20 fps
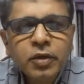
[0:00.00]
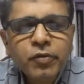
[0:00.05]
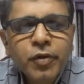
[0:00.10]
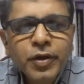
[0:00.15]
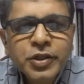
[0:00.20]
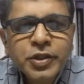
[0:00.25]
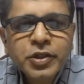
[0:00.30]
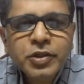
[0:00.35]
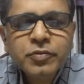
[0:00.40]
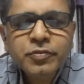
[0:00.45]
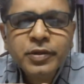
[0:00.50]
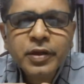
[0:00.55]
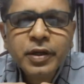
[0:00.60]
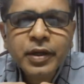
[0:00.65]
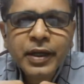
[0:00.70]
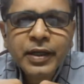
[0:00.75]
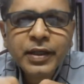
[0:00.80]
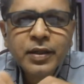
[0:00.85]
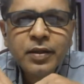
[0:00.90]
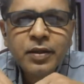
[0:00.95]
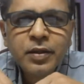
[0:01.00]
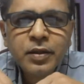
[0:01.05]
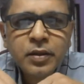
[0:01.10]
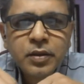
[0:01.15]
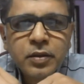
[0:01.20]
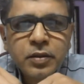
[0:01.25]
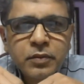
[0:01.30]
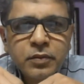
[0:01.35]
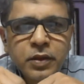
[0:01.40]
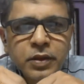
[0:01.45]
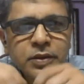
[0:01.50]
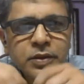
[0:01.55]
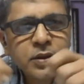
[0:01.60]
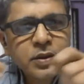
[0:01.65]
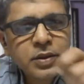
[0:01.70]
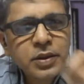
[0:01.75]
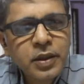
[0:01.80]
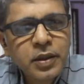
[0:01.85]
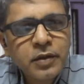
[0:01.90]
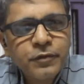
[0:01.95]
The questions were like, what is
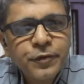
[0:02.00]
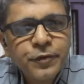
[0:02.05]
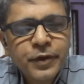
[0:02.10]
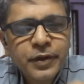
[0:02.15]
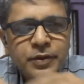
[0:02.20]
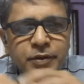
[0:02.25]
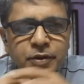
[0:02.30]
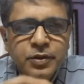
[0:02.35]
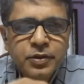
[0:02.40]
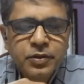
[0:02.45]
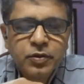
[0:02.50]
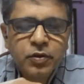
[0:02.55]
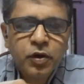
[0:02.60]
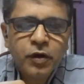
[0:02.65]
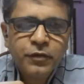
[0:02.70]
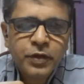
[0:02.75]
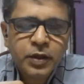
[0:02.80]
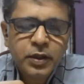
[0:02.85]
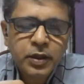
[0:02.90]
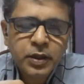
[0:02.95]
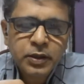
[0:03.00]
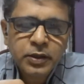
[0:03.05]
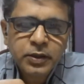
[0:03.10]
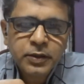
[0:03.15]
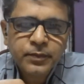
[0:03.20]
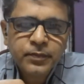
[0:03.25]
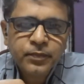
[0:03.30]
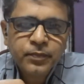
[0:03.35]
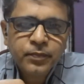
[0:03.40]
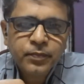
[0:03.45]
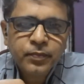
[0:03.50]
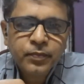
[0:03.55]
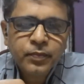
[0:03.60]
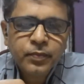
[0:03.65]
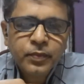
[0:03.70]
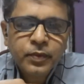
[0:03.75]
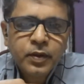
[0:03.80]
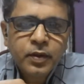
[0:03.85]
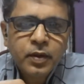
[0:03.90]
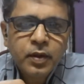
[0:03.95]
the circumference of the earth?
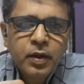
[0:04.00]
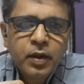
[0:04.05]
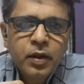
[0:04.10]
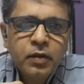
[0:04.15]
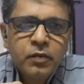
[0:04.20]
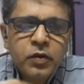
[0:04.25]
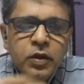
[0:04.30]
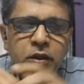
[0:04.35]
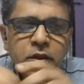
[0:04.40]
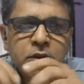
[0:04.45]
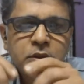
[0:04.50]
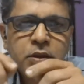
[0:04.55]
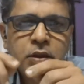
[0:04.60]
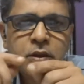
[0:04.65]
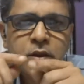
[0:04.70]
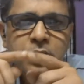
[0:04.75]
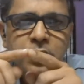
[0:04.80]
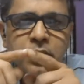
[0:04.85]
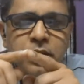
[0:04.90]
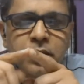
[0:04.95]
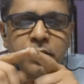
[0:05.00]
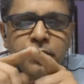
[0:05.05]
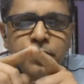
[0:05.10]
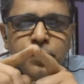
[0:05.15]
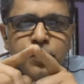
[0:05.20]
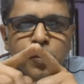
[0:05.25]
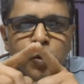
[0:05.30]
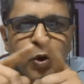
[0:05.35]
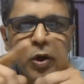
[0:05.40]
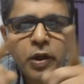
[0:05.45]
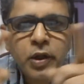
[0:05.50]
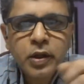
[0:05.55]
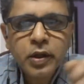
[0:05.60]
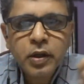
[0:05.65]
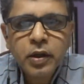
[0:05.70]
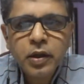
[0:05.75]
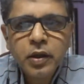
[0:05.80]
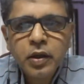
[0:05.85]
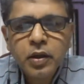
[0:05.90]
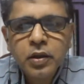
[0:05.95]
What is the
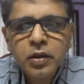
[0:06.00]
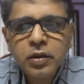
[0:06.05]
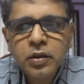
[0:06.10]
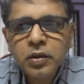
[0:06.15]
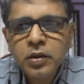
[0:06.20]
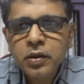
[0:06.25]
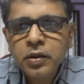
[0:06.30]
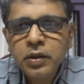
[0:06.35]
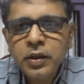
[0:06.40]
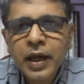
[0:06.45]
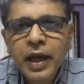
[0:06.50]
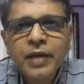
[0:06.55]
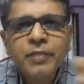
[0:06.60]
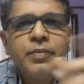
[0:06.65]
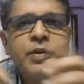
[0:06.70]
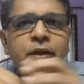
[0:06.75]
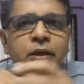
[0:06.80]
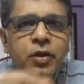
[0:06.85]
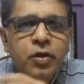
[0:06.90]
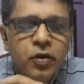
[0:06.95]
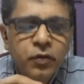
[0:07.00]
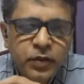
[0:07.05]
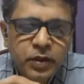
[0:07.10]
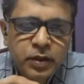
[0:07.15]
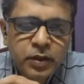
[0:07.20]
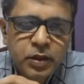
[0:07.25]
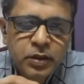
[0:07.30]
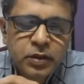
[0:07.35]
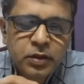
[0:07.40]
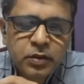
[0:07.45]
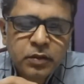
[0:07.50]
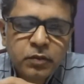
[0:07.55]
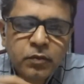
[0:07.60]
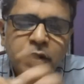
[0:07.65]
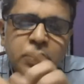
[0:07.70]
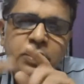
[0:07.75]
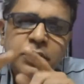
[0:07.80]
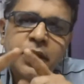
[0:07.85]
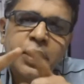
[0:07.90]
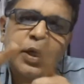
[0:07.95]
polar diameter of the earth?
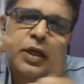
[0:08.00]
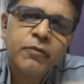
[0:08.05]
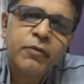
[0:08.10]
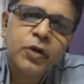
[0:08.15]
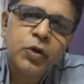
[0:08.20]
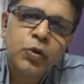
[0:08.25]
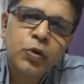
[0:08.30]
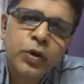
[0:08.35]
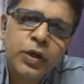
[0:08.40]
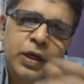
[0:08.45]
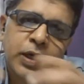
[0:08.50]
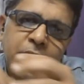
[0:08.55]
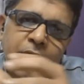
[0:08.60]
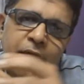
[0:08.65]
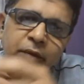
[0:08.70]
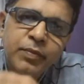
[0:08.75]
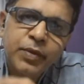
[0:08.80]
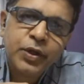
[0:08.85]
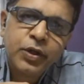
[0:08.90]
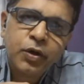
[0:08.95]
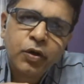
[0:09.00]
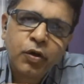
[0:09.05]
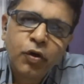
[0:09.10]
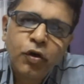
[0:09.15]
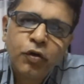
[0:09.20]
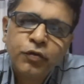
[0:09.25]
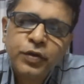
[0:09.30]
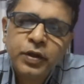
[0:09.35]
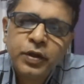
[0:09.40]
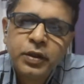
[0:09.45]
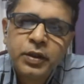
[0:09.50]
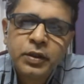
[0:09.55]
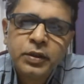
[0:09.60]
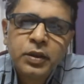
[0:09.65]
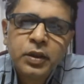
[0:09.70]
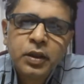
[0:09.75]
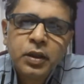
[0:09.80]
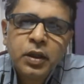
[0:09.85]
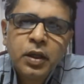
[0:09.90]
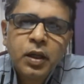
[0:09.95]
What is the equatorial diameter of the
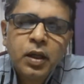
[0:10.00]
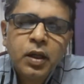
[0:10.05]
earth?